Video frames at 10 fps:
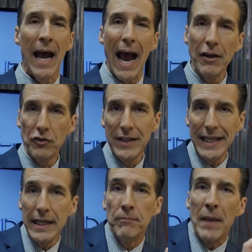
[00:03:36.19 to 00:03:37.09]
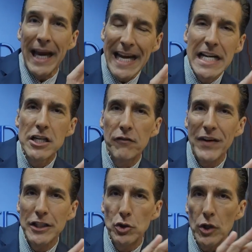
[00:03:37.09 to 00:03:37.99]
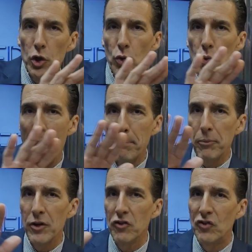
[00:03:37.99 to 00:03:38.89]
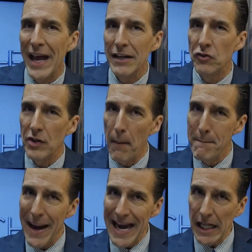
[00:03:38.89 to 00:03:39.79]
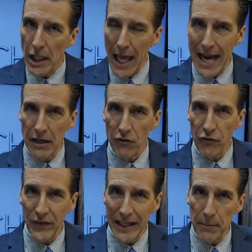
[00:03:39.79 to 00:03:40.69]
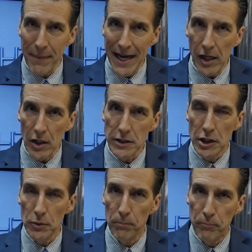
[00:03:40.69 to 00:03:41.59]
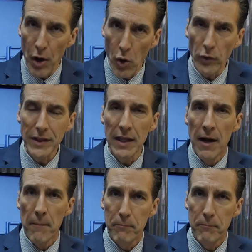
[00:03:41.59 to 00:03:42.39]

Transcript: as the individual who represents male and female to both